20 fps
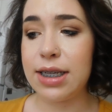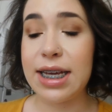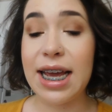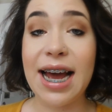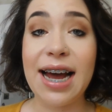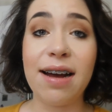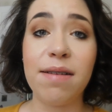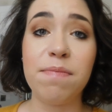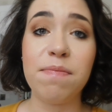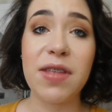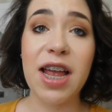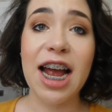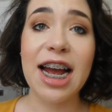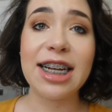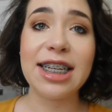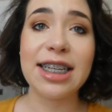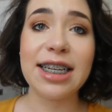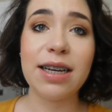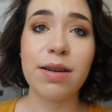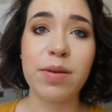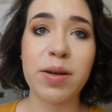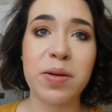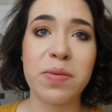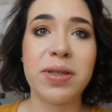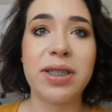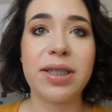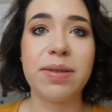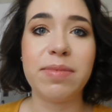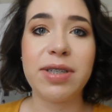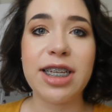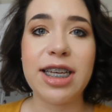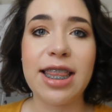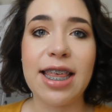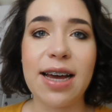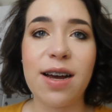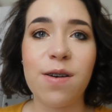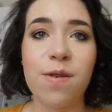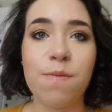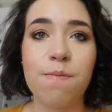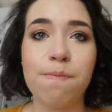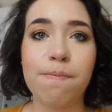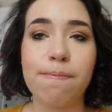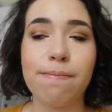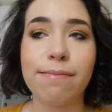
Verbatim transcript: Yeah, I had to get my wisdom teeth out.